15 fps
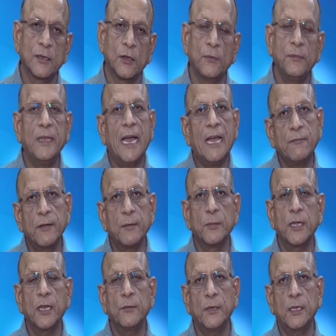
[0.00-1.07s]
We are
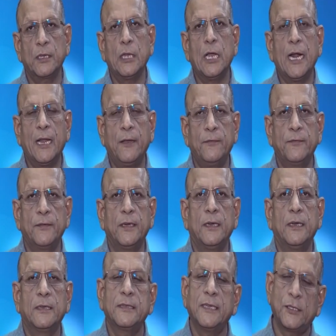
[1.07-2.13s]
familiar with a lot
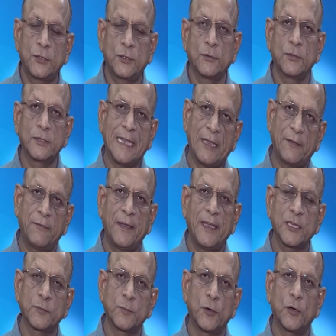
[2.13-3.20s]
of such tools like
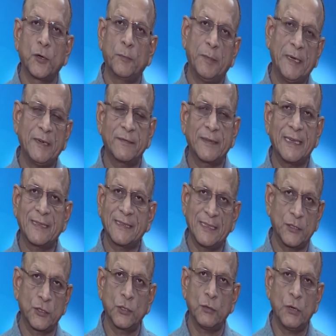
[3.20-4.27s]
Facebook, Pinterest,
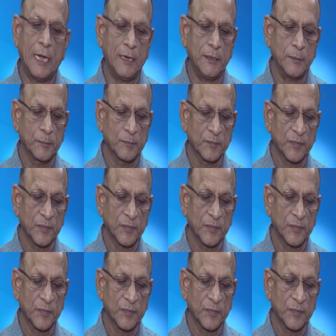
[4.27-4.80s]
and so on.